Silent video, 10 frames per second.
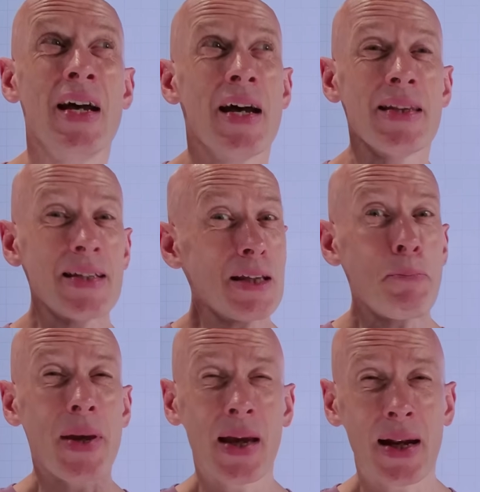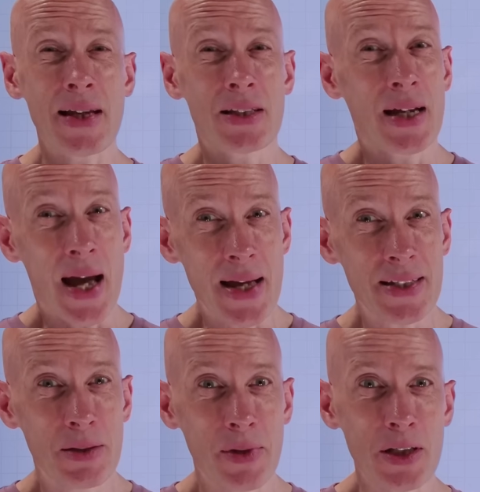And this is appealing to
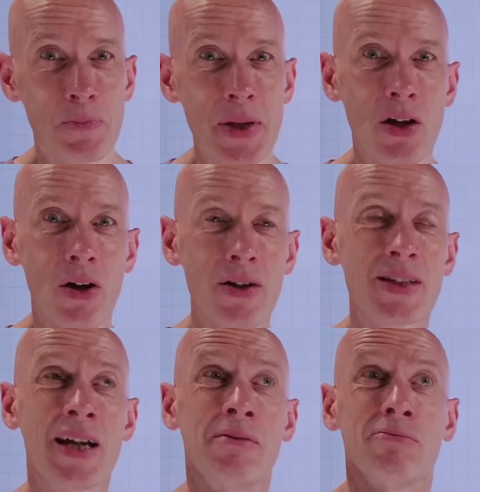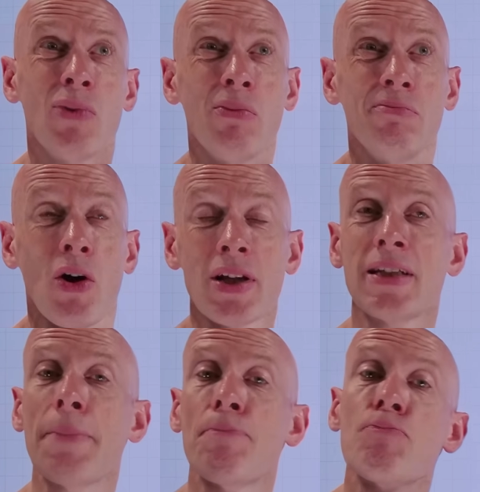customers because, well,
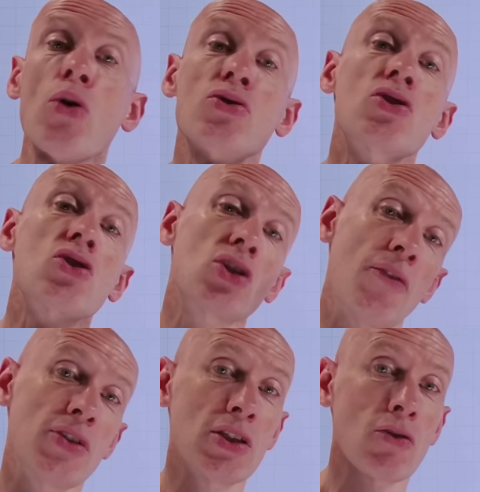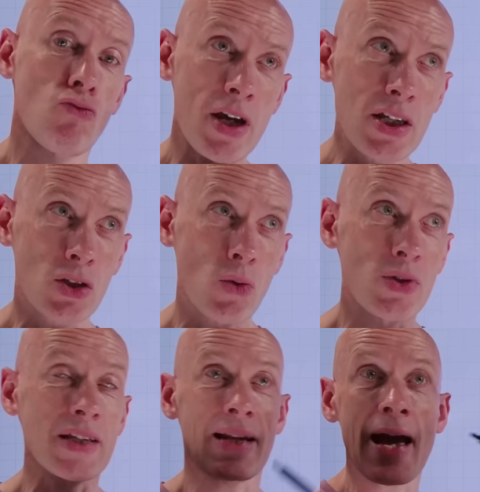honestly, most services and
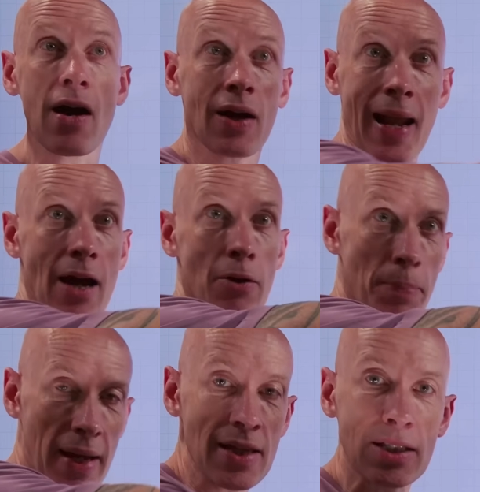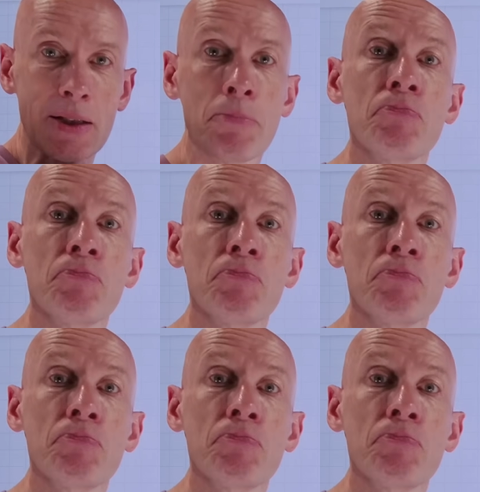resources are now cloud-based.